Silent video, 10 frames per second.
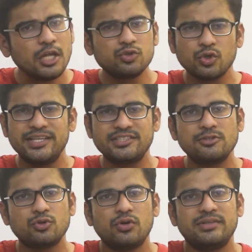So this
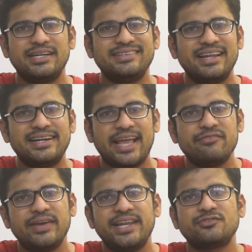also, the
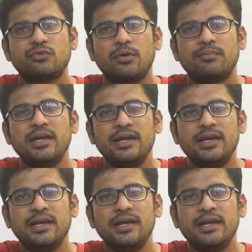time varies from